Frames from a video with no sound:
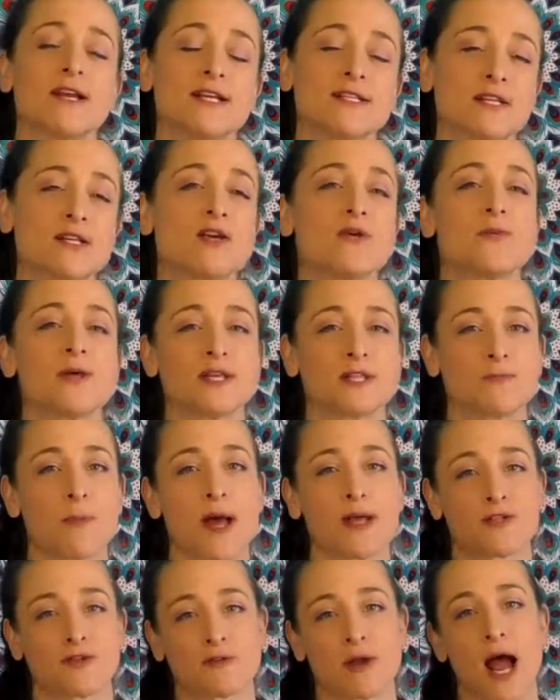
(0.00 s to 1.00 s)
Here's a little bit of
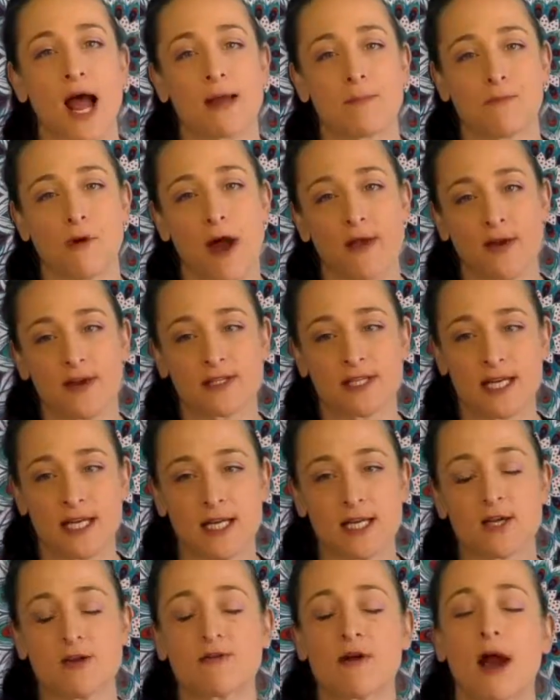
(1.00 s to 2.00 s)
sponsored product in
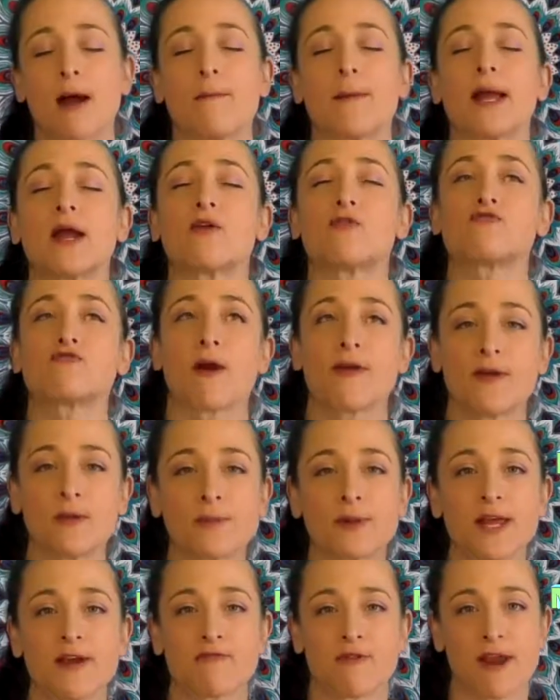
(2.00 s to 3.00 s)
here. I'm
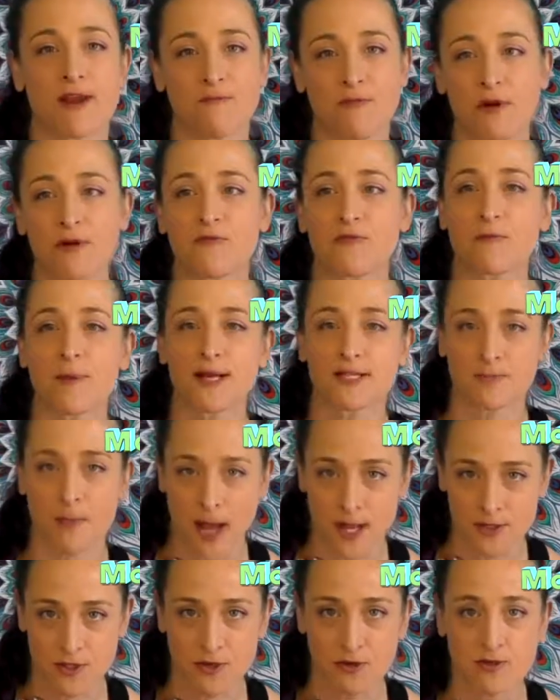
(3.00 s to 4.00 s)
incredibly grateful for my
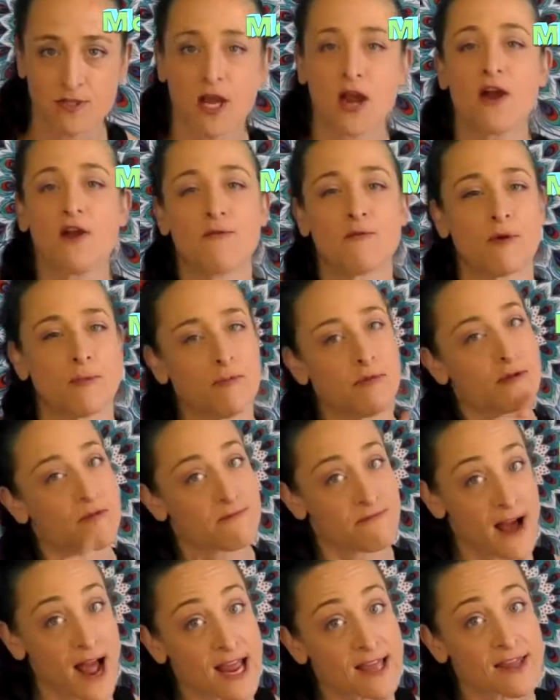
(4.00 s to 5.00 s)
sponsors for
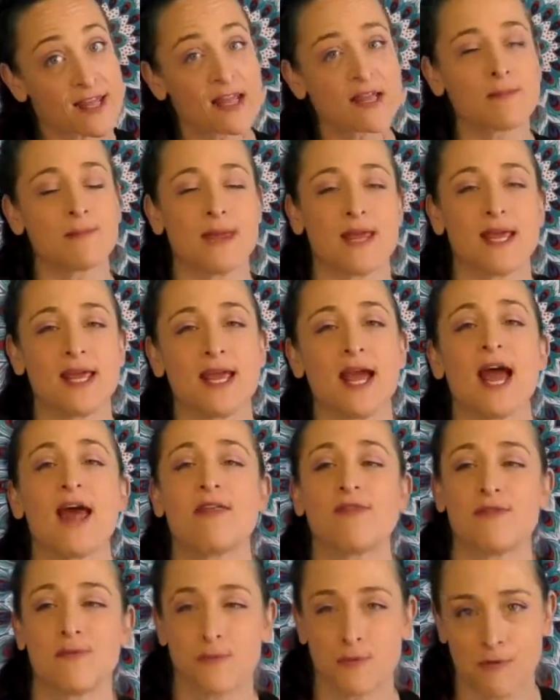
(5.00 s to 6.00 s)
providing me
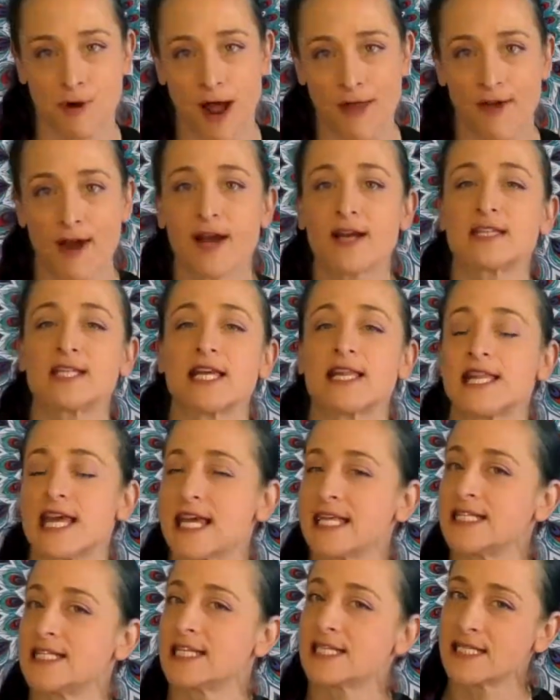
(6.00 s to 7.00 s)
the product.
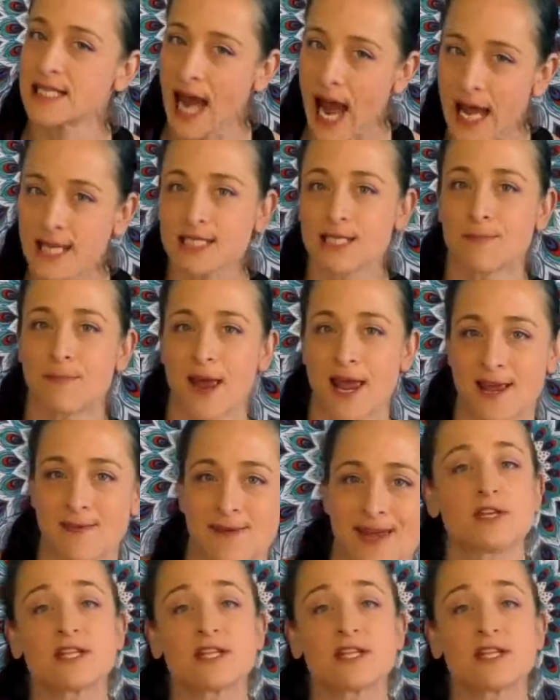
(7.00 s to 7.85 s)
They did not pay me.